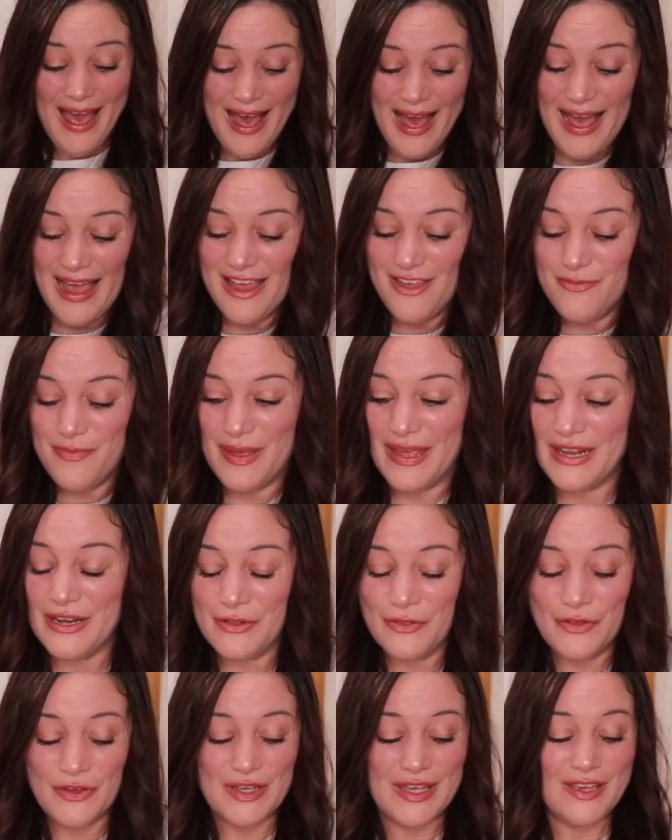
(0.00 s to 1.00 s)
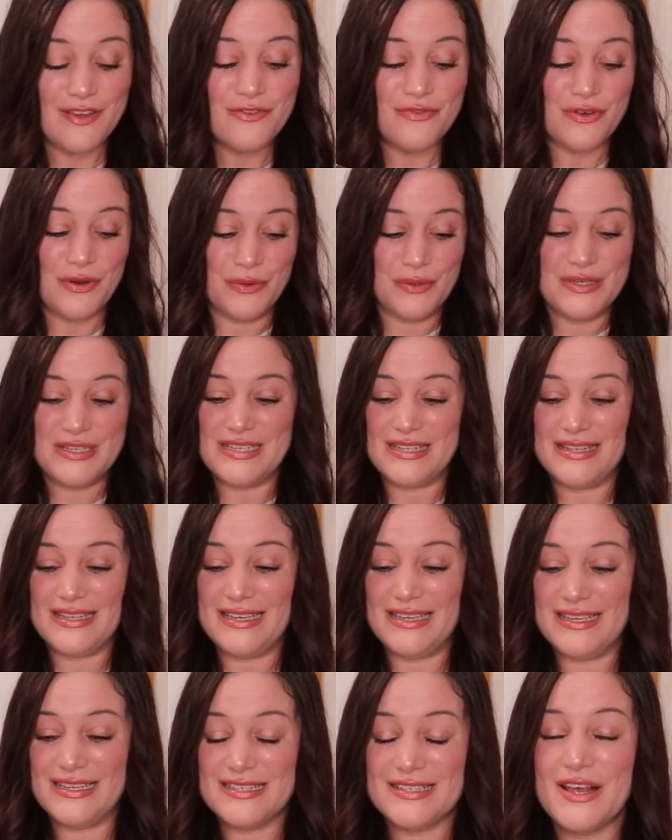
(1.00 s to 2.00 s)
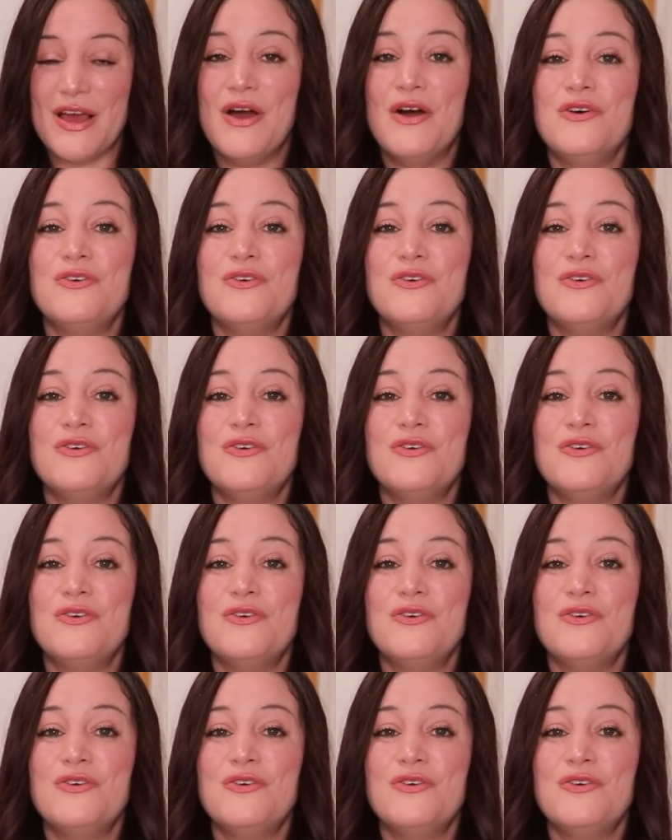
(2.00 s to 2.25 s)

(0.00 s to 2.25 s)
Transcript: I have been looking forward to these